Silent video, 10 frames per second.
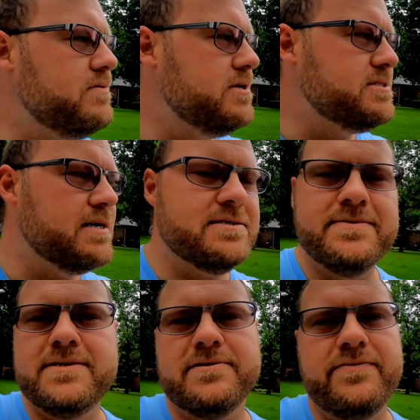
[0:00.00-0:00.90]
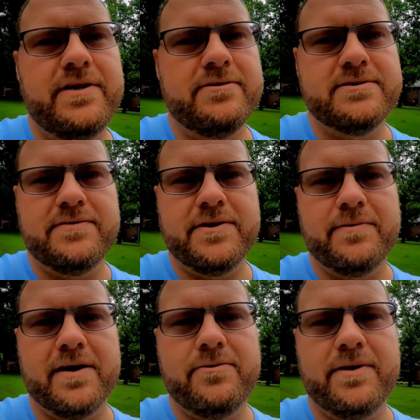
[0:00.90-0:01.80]
come over here, check out some of these other videos and everything
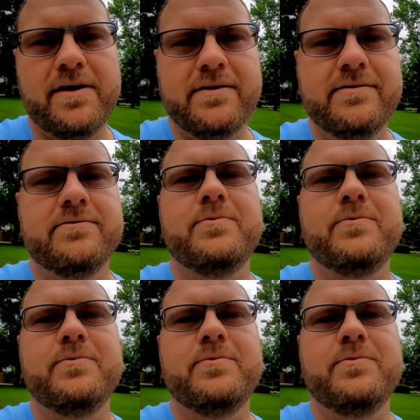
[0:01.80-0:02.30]
we got going on.